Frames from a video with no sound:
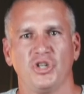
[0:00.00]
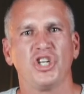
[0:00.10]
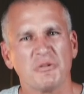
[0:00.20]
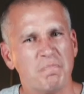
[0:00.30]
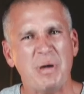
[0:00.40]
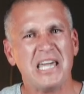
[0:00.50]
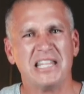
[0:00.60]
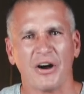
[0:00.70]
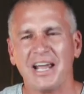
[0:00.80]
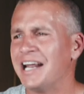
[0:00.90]
Just be
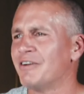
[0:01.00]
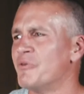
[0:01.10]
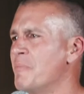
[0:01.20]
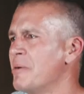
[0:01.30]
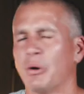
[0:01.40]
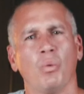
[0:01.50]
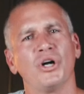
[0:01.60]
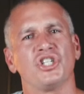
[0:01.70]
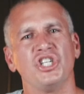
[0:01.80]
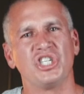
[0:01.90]
there. He didn't remember
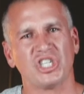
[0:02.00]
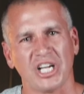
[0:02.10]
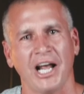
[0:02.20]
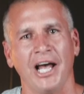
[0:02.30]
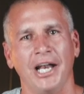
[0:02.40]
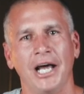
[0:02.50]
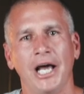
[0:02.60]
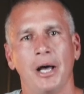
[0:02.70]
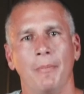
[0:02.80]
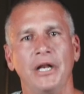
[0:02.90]
what she said,
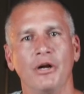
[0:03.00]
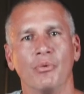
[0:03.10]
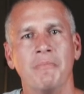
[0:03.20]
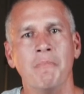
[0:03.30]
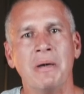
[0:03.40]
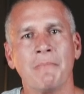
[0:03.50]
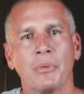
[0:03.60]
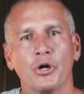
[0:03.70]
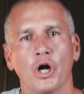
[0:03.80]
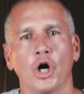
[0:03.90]
but he
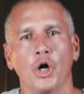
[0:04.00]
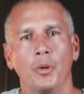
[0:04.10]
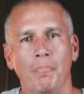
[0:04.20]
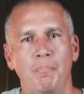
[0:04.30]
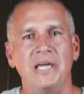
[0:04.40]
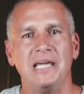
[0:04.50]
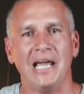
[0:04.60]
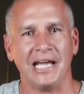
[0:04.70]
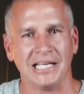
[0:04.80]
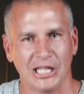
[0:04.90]
remembered her
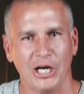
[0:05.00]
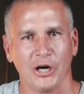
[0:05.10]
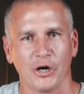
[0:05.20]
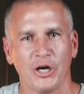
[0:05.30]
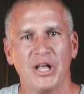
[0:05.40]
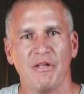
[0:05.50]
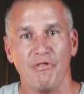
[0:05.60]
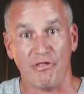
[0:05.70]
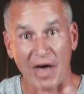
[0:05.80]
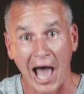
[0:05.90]
being there.
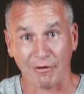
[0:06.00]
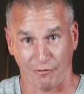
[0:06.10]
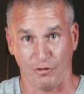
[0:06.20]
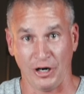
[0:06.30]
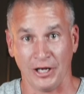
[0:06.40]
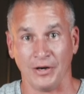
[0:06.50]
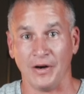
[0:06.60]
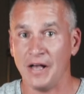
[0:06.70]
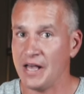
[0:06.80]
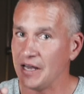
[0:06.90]
That,
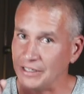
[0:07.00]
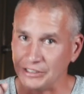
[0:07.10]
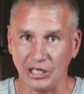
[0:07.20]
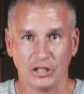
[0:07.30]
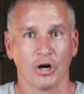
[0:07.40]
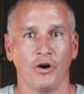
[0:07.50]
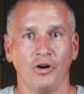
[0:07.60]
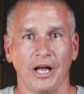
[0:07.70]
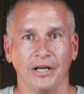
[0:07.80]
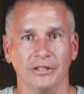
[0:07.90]
friend, is an
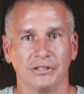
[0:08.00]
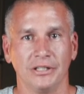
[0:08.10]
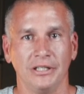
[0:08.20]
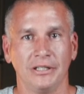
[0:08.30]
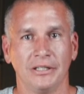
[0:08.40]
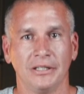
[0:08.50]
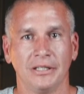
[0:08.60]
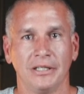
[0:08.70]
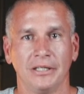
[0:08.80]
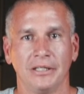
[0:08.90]
eternal legacy
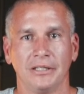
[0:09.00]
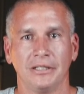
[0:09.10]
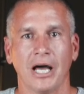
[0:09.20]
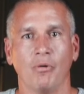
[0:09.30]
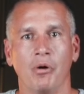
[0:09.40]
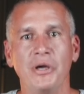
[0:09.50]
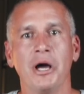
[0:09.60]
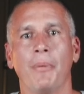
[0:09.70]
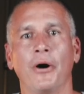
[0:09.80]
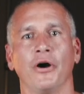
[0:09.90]
that will be
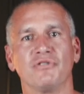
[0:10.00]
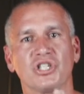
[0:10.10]
a part of